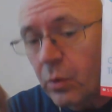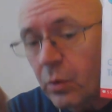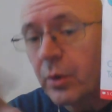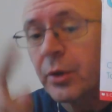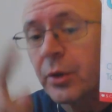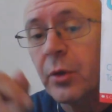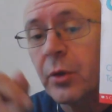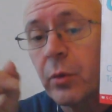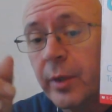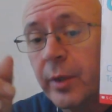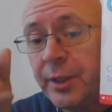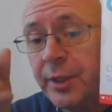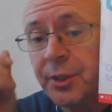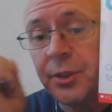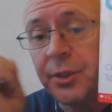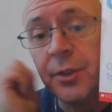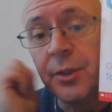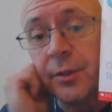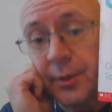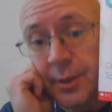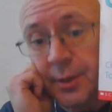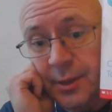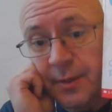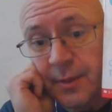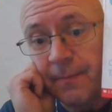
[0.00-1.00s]
or
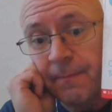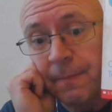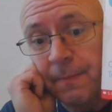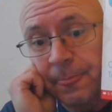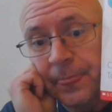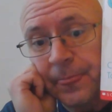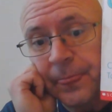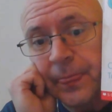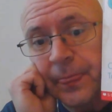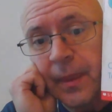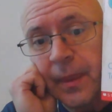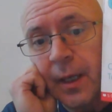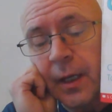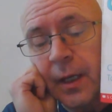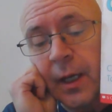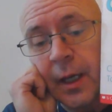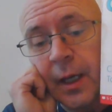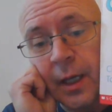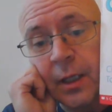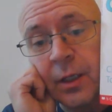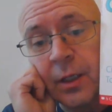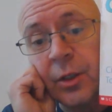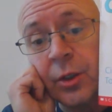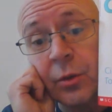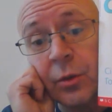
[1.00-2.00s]
creatures
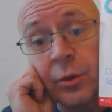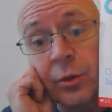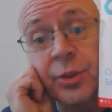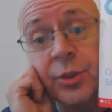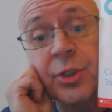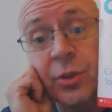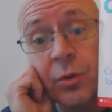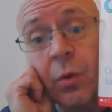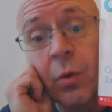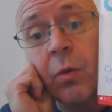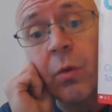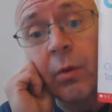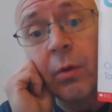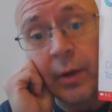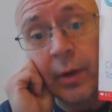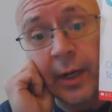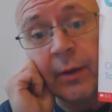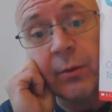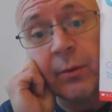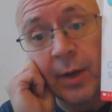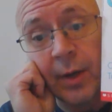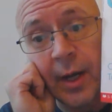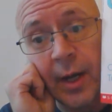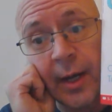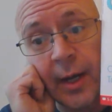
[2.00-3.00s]
in your story,
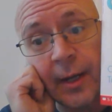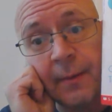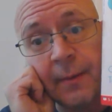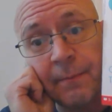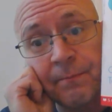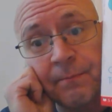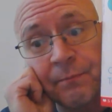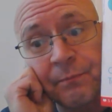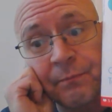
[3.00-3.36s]
right?